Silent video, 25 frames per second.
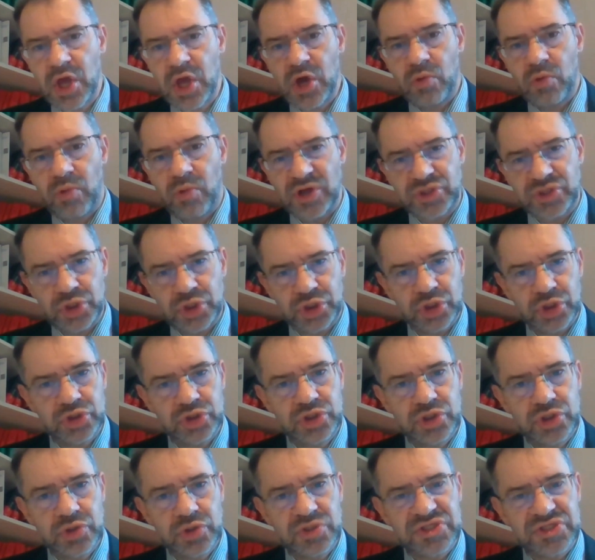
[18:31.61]
What you should
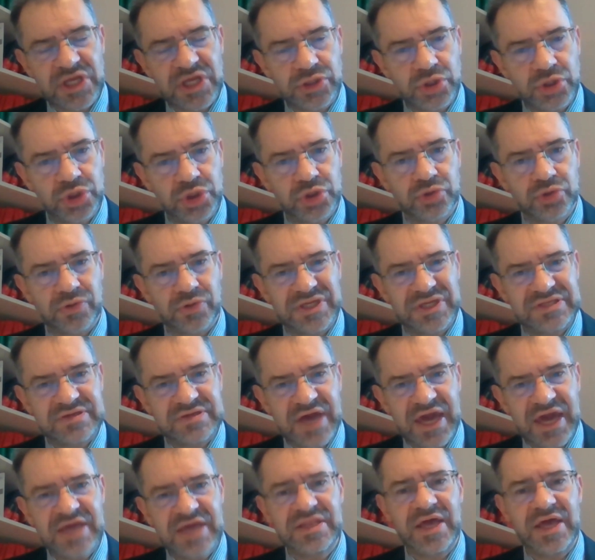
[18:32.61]
do is that you should
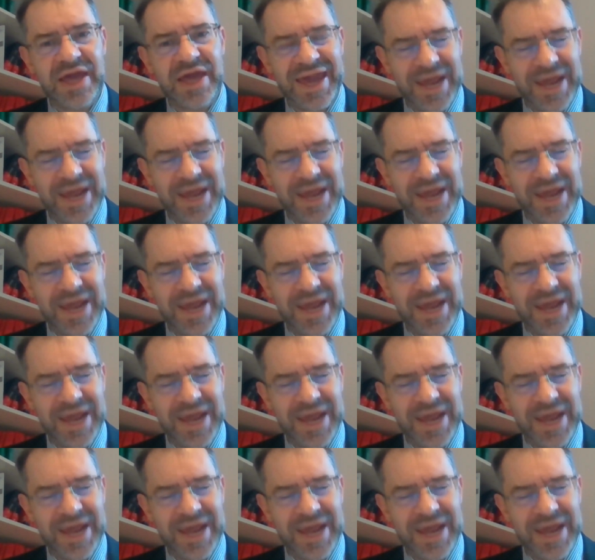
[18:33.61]
retain